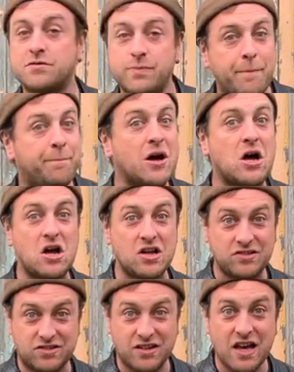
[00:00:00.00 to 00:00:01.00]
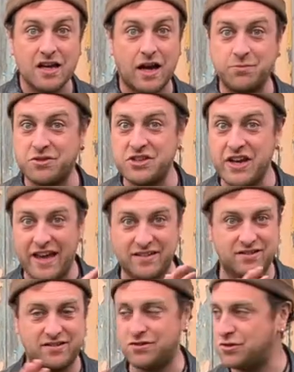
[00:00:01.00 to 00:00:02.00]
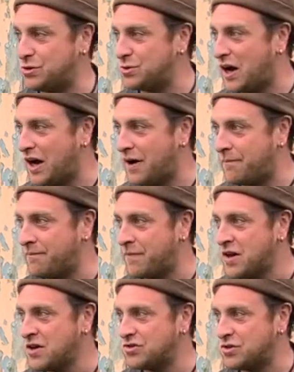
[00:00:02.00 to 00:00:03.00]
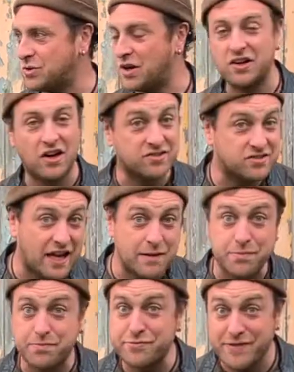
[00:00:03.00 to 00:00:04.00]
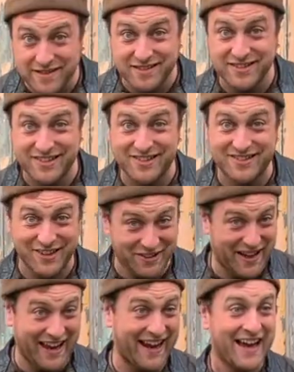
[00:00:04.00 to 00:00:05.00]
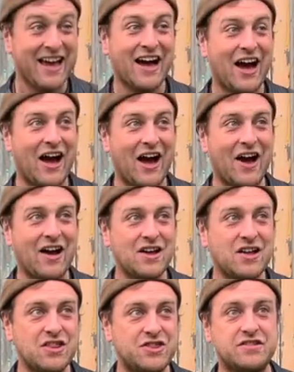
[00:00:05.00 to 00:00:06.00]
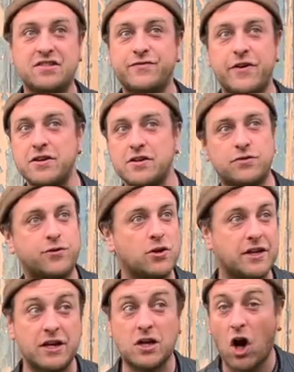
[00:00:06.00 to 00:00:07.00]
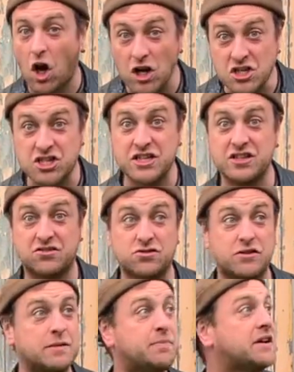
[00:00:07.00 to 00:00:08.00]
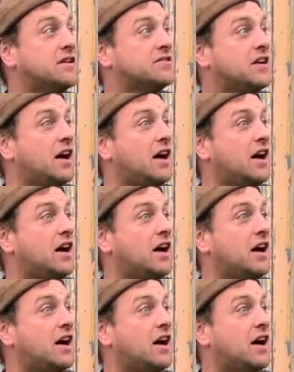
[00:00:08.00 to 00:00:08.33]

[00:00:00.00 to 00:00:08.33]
birds come to nest to escape predators. Okay, this is very useful in ecology, this tree, because